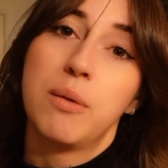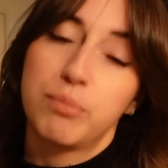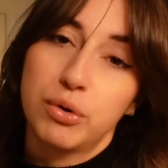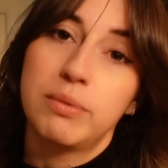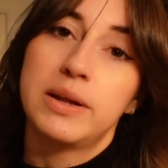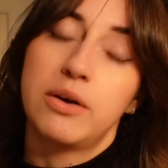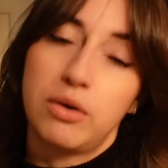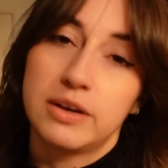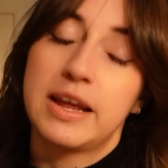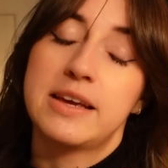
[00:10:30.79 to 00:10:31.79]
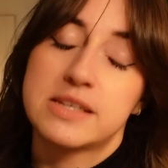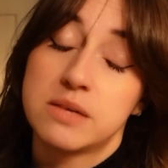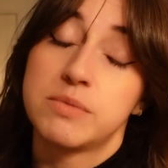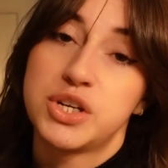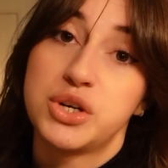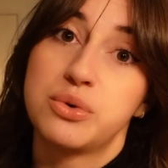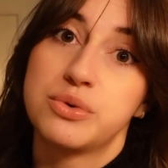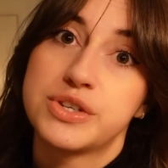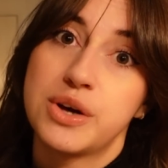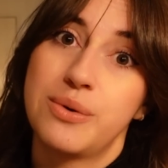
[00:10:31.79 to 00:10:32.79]
Probably The Holiday is number two,
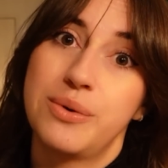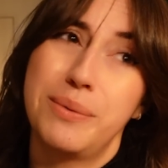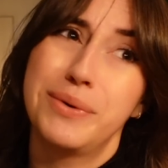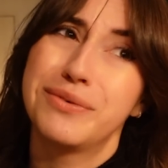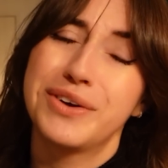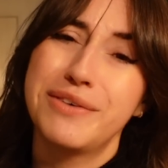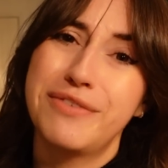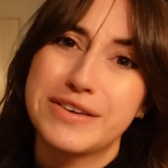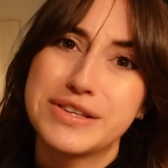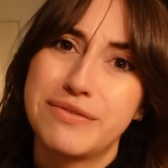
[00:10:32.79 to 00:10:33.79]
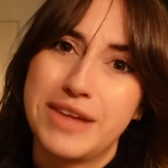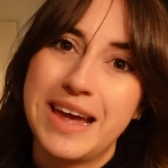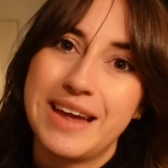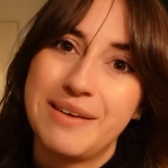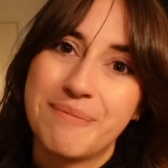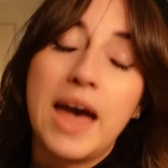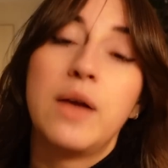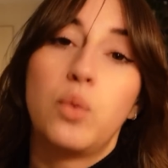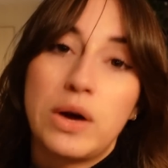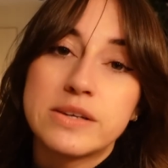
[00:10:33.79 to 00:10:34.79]
so it was a very festive day.
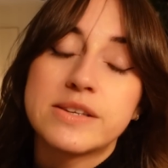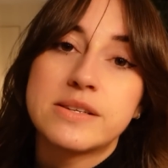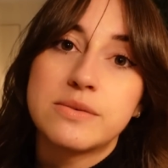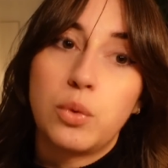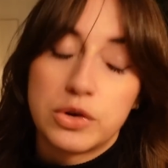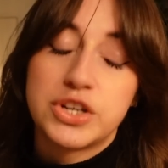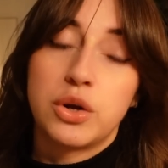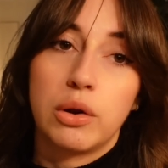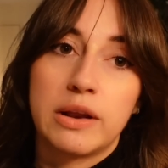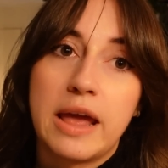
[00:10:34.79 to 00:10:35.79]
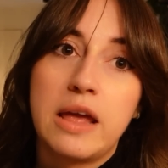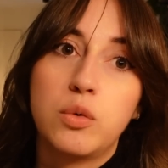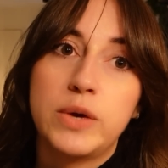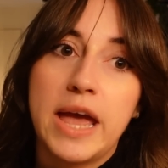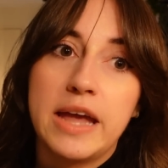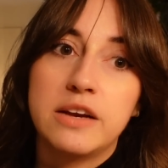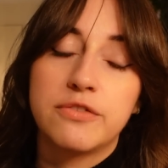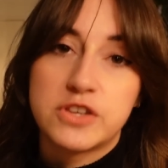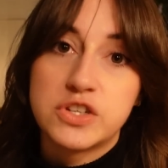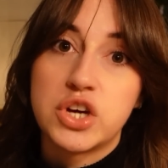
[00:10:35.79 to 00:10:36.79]
And whilst watching The Holiday, we ate
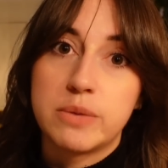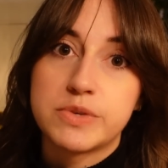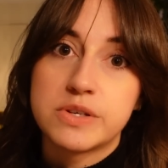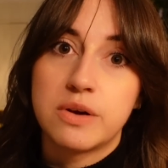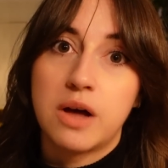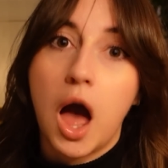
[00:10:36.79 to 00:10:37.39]
fish and chips.